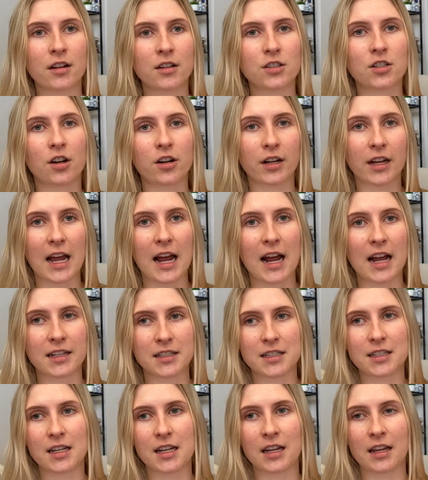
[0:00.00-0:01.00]

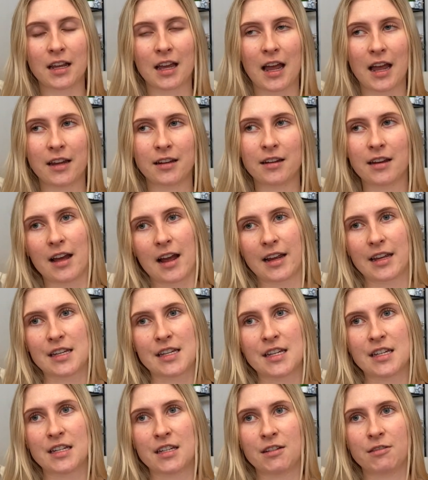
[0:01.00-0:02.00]
sarcastic and
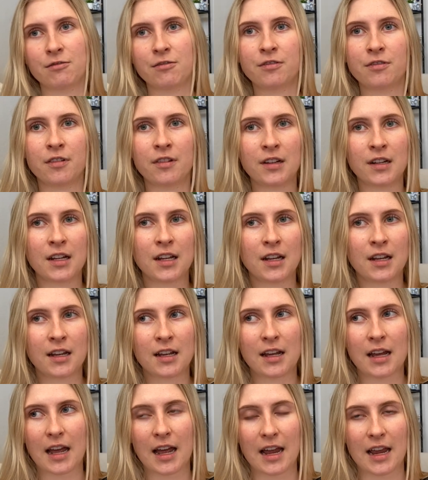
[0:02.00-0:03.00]
naive
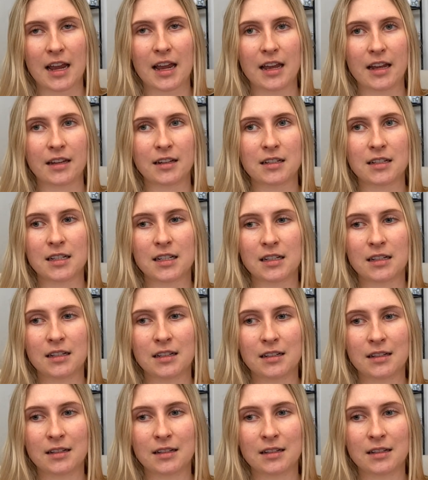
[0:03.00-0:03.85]
and,